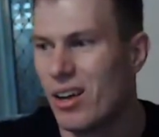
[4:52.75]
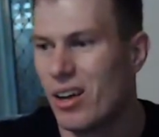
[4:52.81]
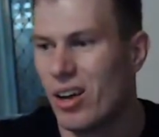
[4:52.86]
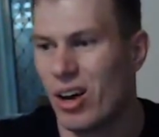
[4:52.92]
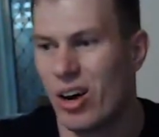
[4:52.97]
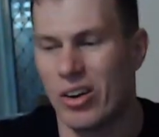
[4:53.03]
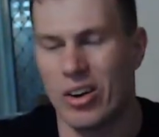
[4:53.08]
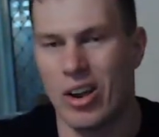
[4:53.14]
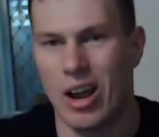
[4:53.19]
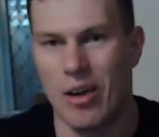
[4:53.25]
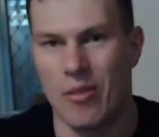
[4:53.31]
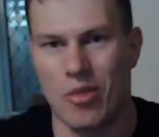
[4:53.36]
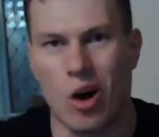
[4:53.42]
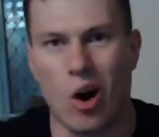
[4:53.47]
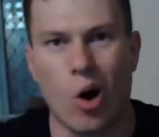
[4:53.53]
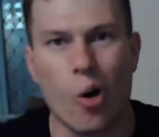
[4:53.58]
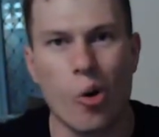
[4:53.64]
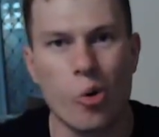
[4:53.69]
I don't have the
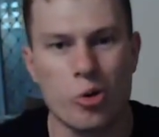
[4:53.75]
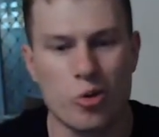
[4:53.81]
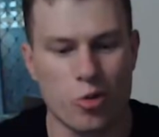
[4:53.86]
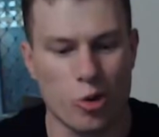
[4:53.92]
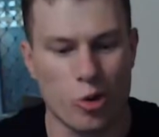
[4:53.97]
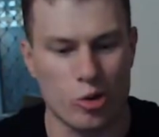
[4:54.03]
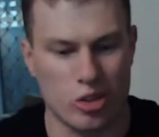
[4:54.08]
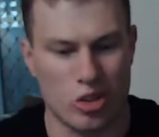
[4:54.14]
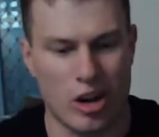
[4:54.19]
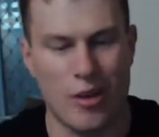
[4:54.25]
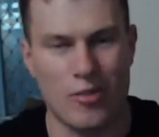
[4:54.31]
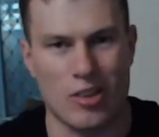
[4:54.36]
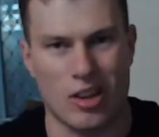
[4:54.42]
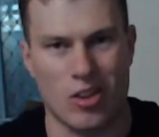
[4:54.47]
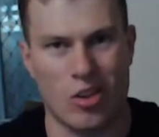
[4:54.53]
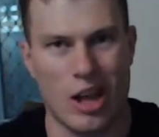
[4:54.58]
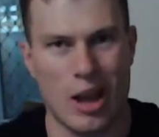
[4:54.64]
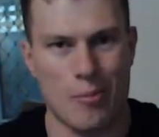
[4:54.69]
holes for it, so I have to
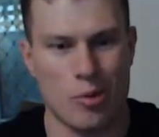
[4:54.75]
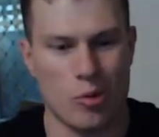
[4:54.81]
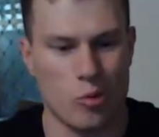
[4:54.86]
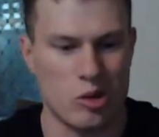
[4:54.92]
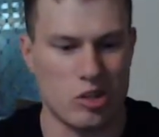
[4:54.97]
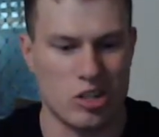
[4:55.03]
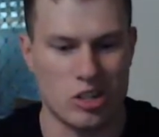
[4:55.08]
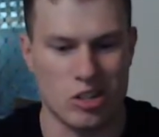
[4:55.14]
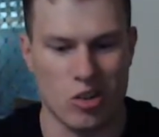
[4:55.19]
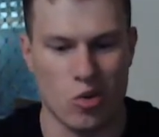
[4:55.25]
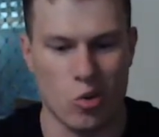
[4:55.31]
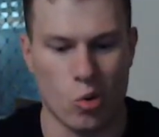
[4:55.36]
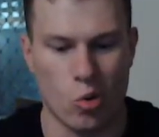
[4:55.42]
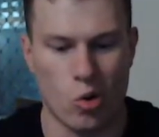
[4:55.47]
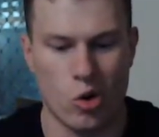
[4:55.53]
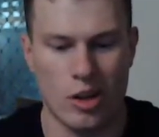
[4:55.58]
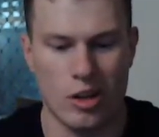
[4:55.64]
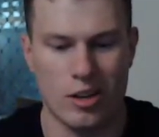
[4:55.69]
clamp it, which is
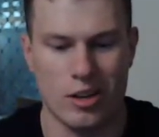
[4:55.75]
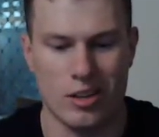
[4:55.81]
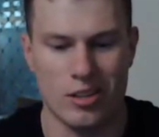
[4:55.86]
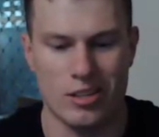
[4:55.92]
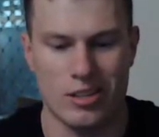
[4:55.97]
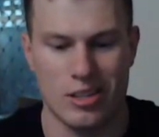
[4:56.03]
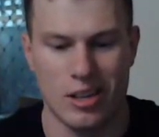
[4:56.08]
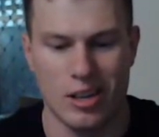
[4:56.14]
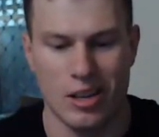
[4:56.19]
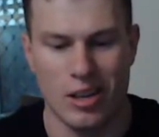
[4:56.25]
annoying because,